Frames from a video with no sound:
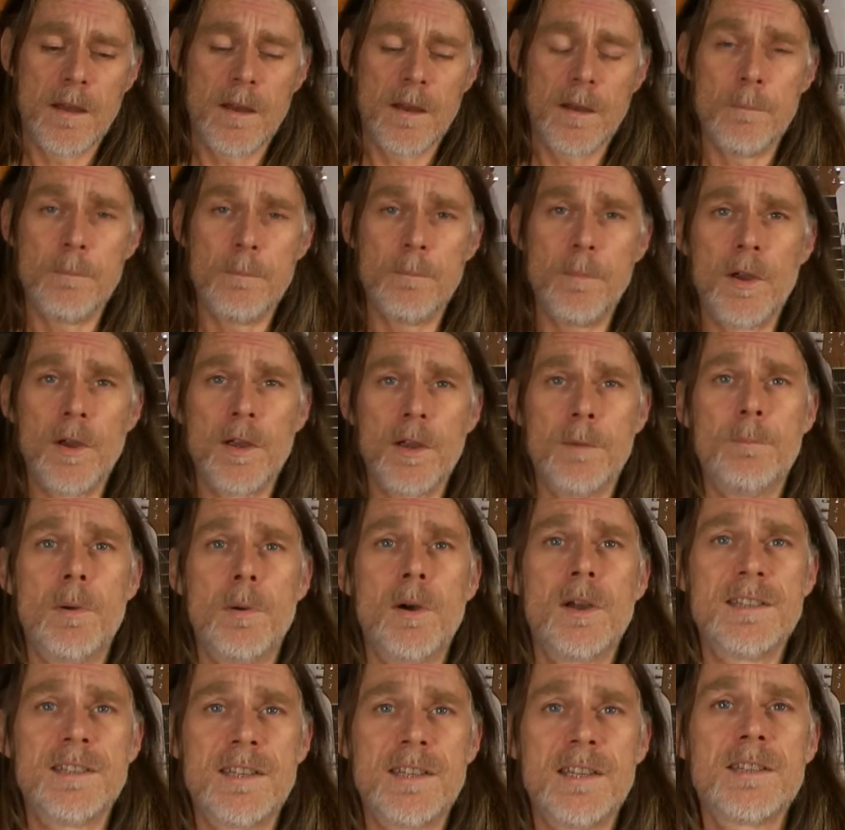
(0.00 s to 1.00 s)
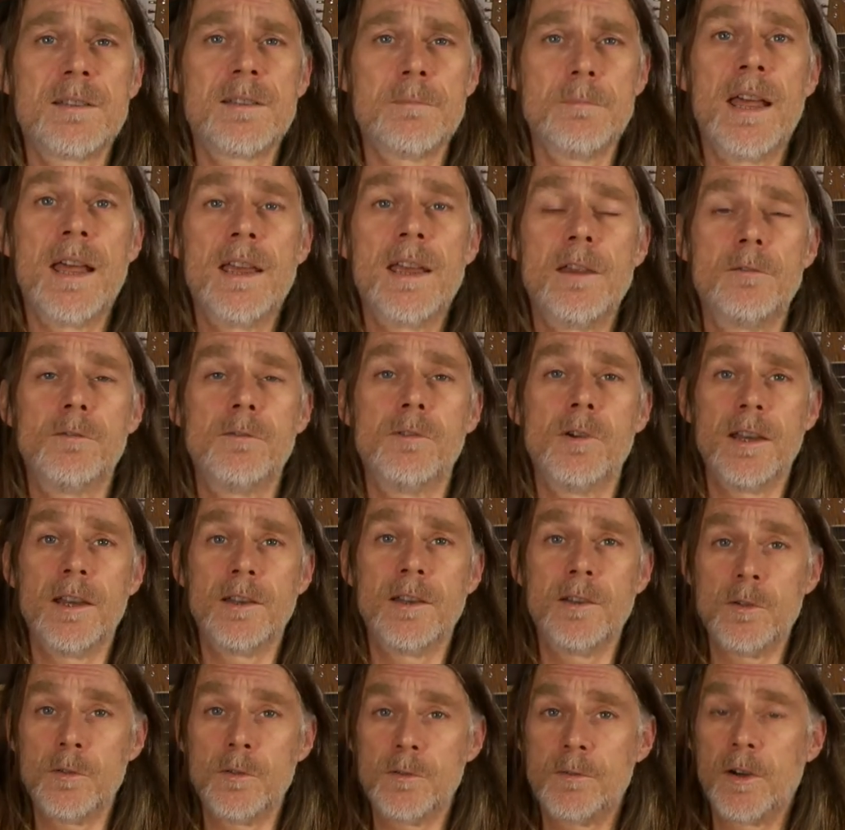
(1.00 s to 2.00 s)
and buy a decent blade for it,
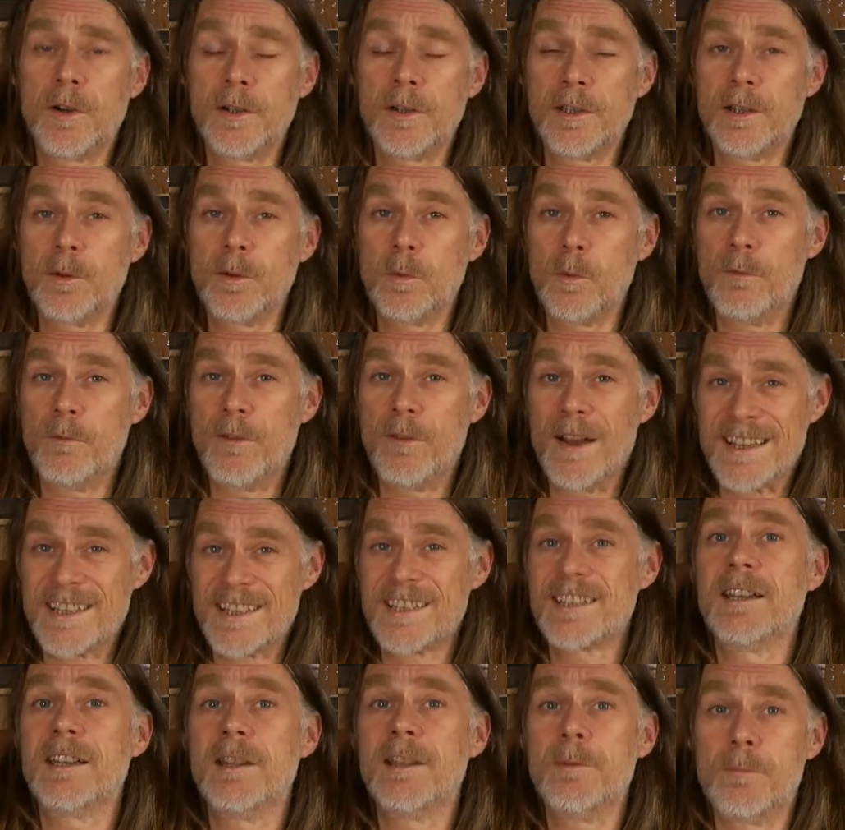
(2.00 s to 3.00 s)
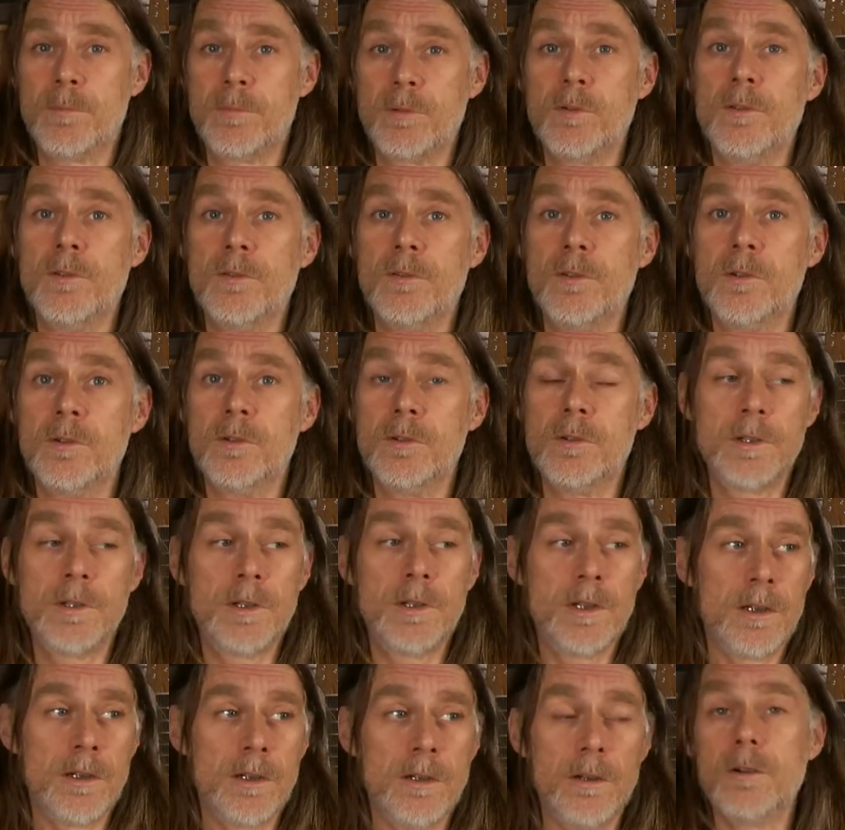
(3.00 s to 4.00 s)
and you'll find it will vastly improve your
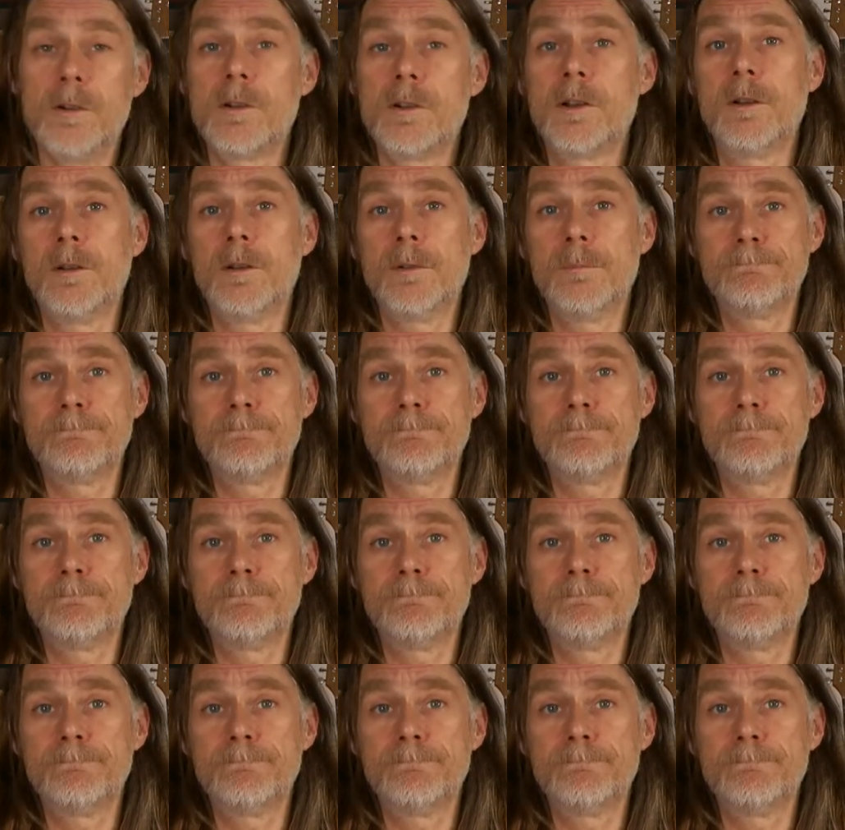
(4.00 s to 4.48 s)
look.